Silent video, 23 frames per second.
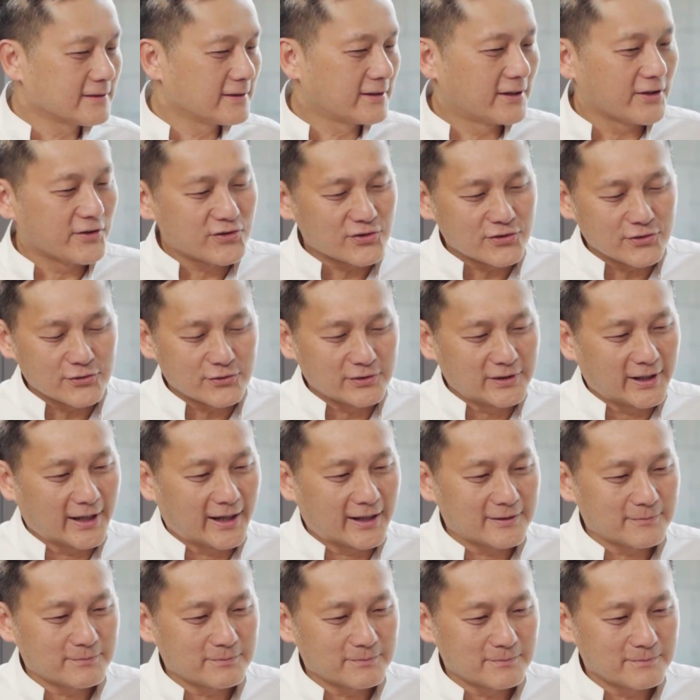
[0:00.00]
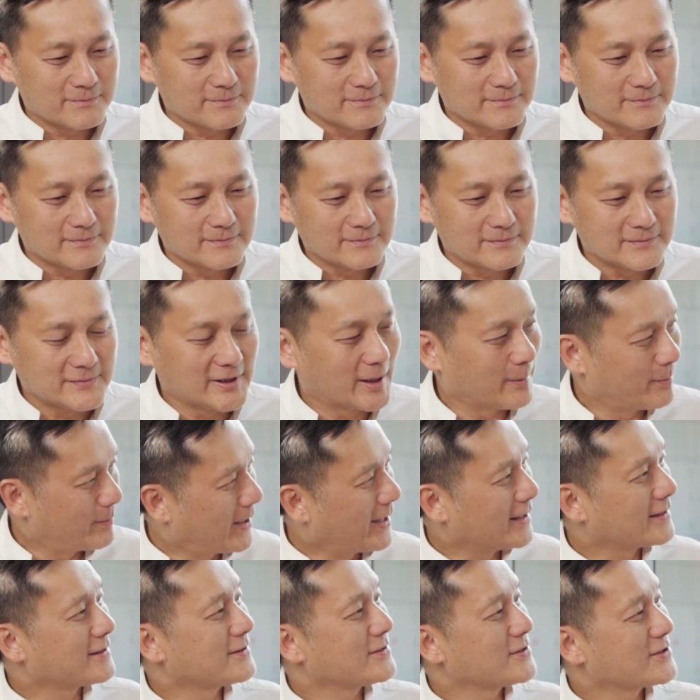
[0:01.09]
gives you that
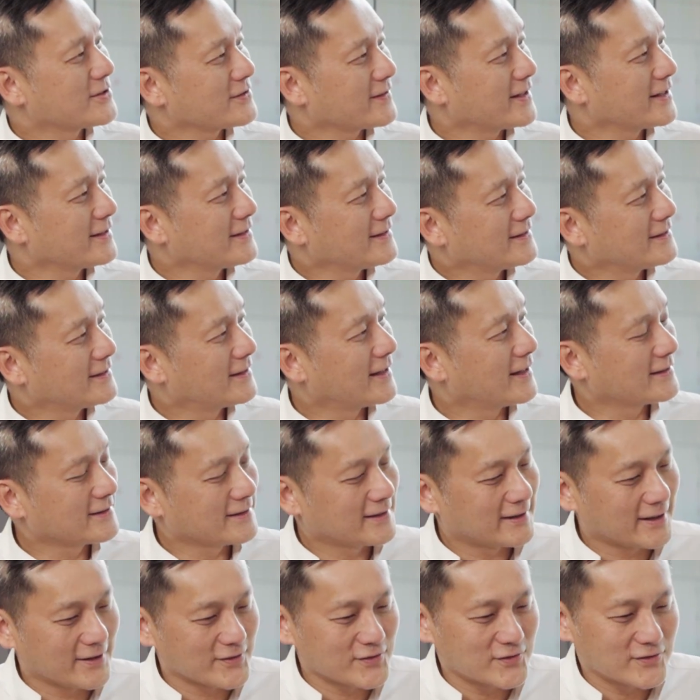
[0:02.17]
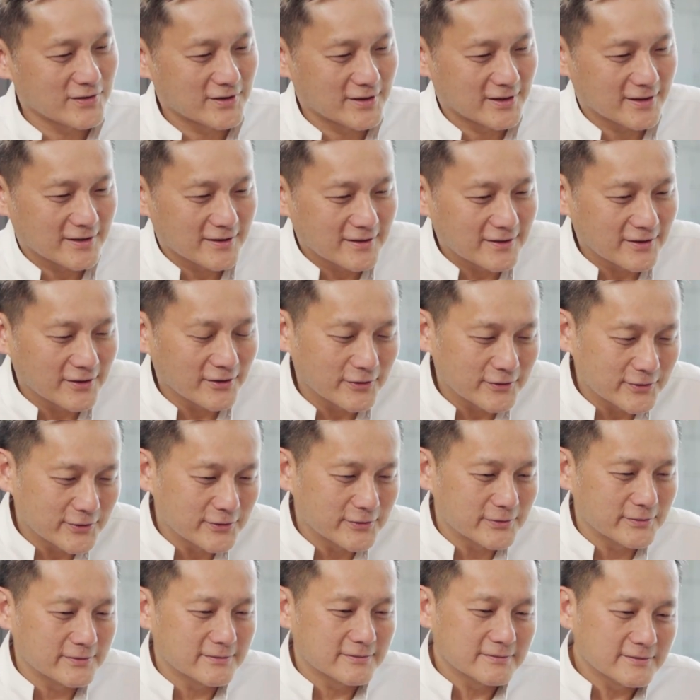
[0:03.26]
balance, right? That gets, you
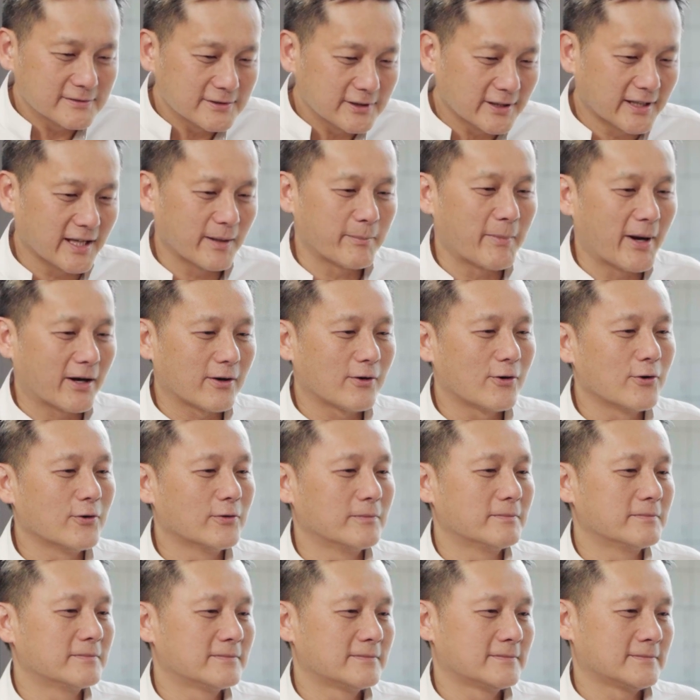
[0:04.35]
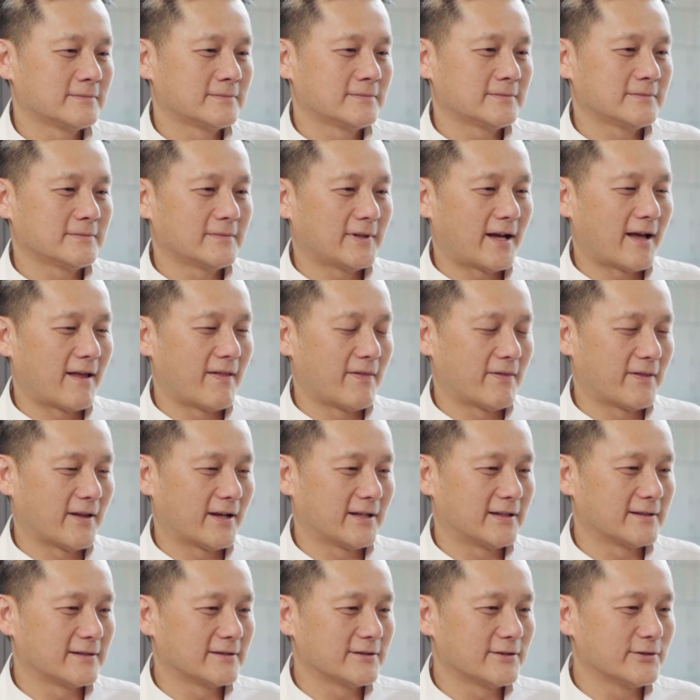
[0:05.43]
get back home and
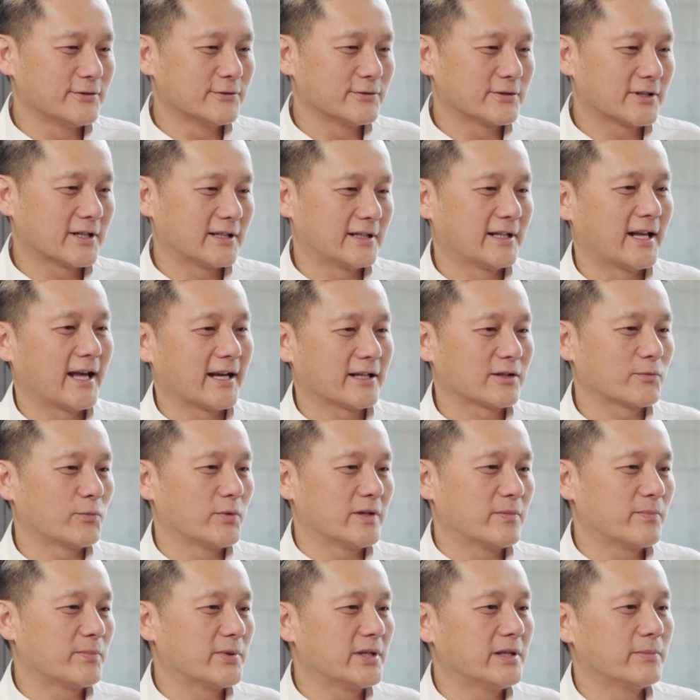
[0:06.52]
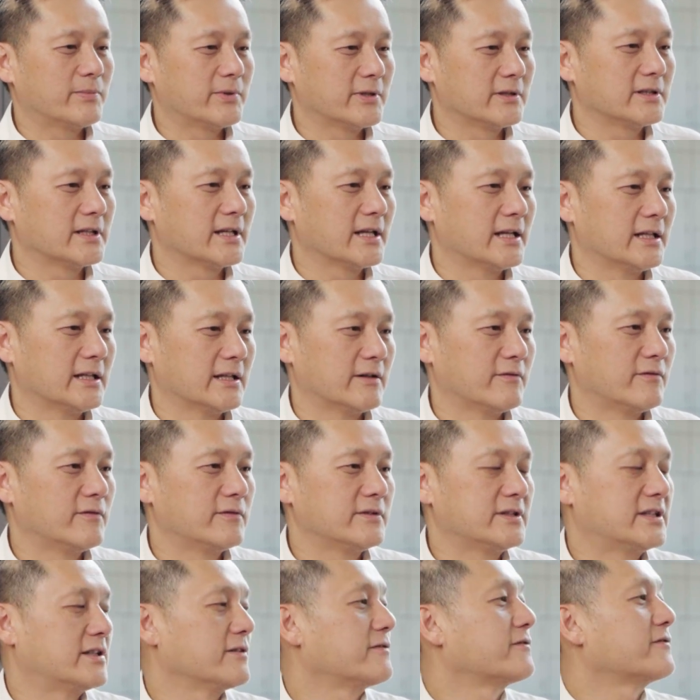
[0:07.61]
then you connect with people in a
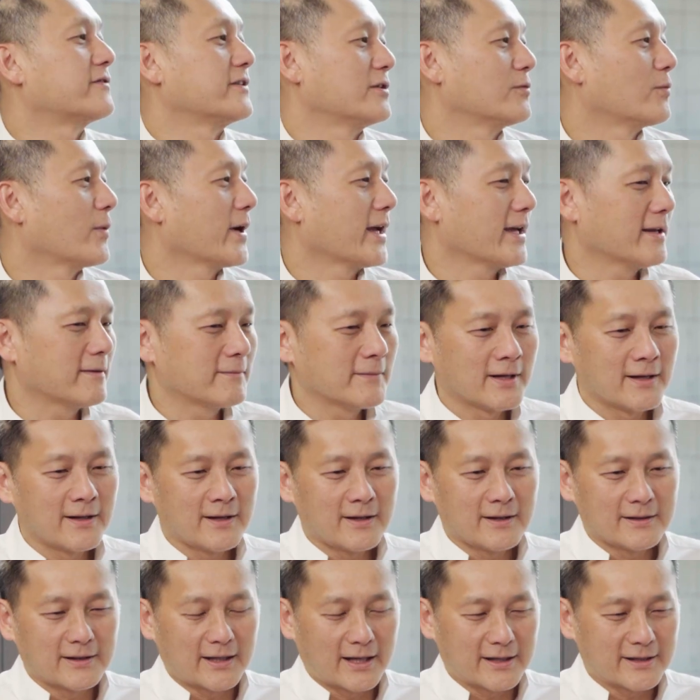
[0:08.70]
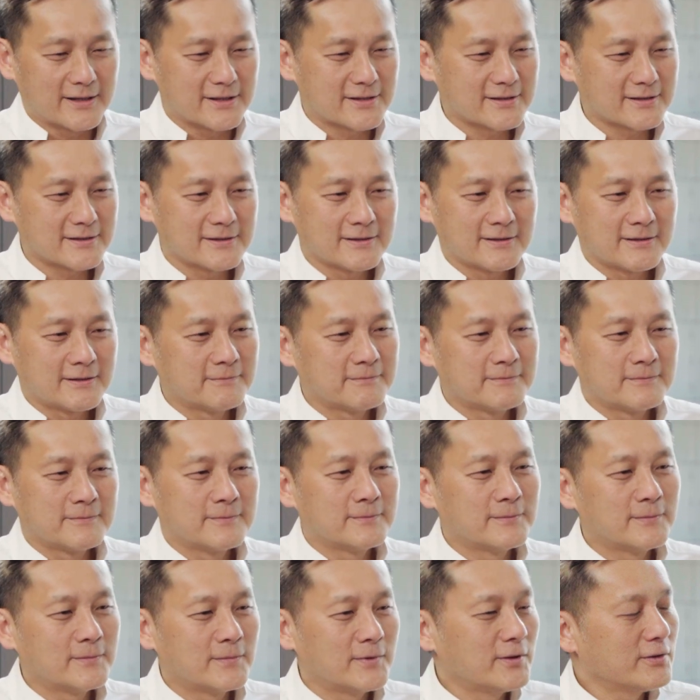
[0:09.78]
different way. That is,
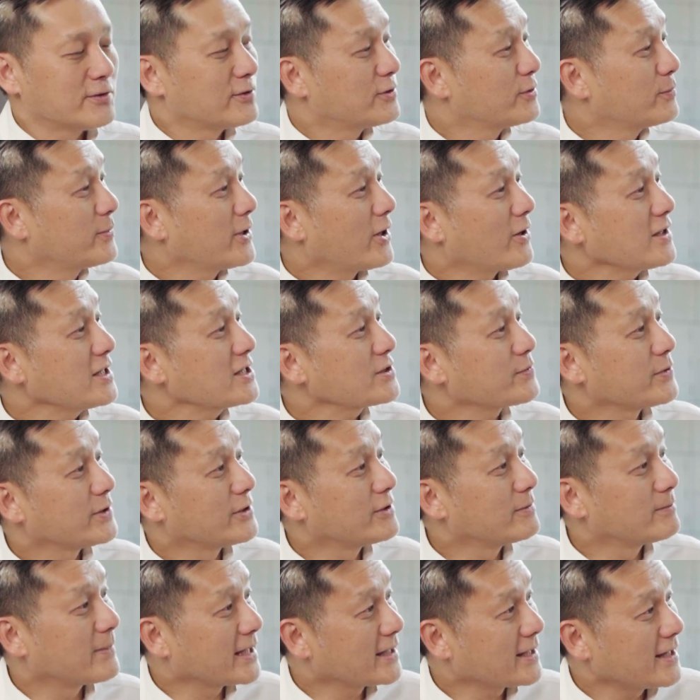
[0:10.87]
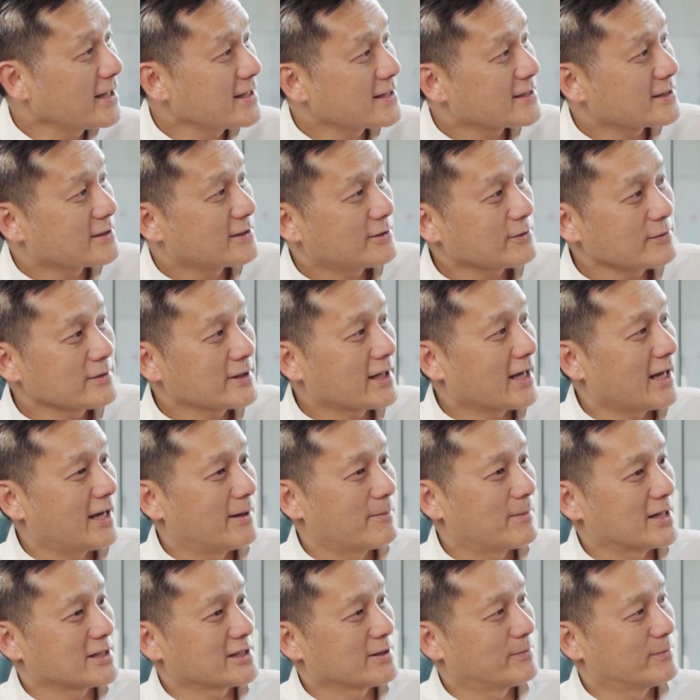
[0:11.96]
to be honest with you, my kids don't care much